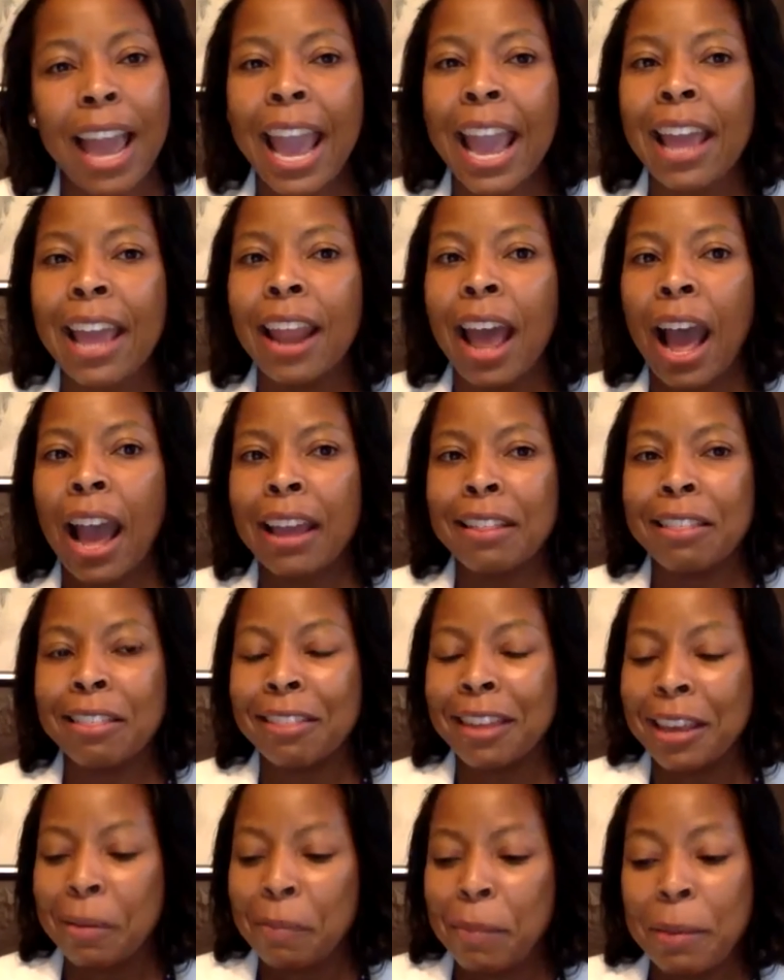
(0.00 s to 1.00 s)
And I
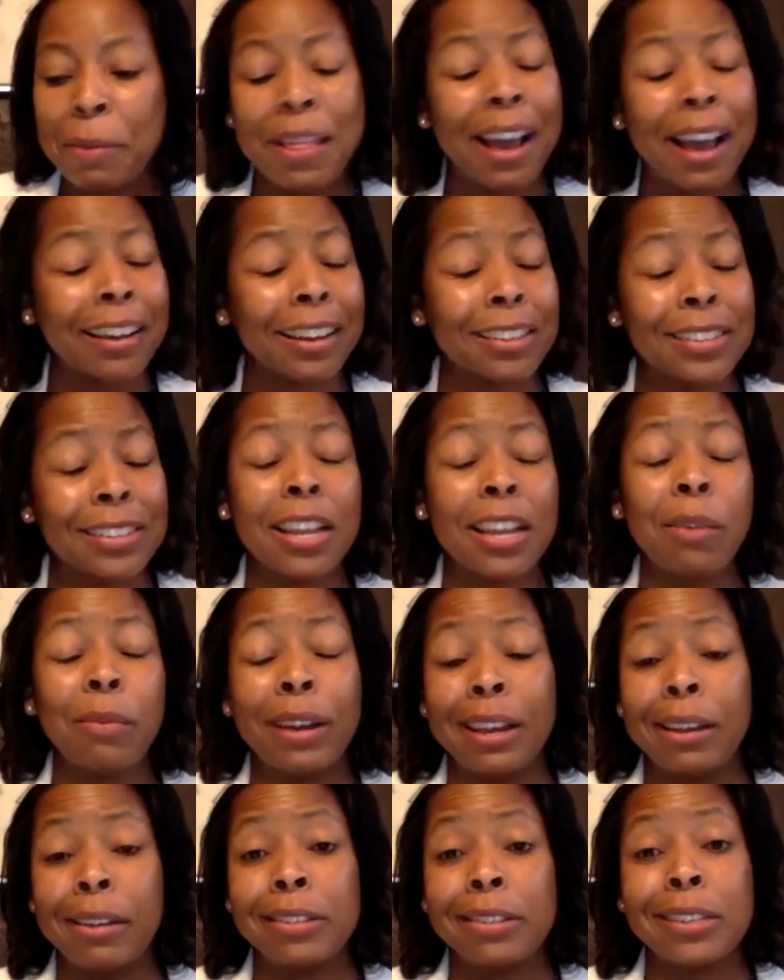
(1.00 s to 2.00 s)
think maybe that can
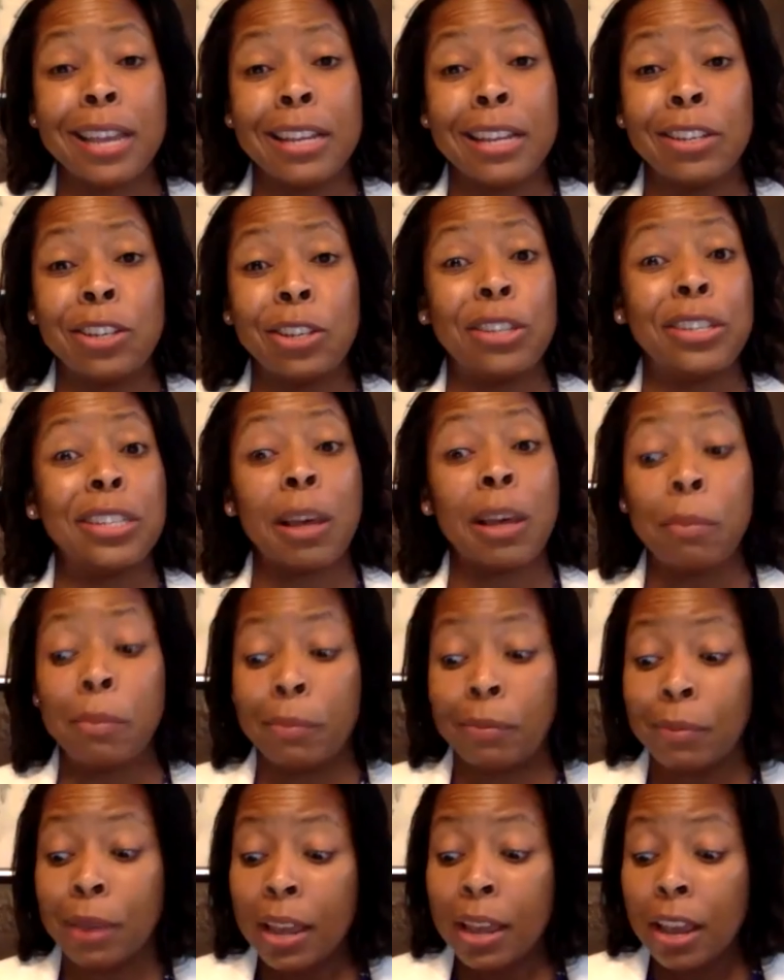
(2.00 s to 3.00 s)
segue into
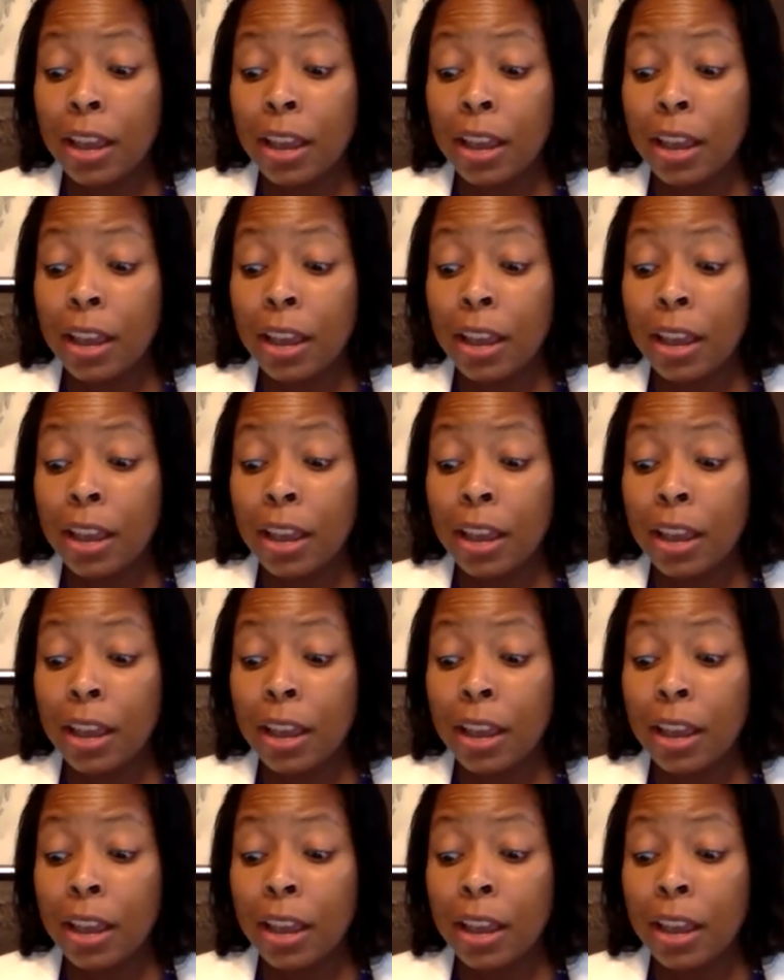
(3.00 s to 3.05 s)
some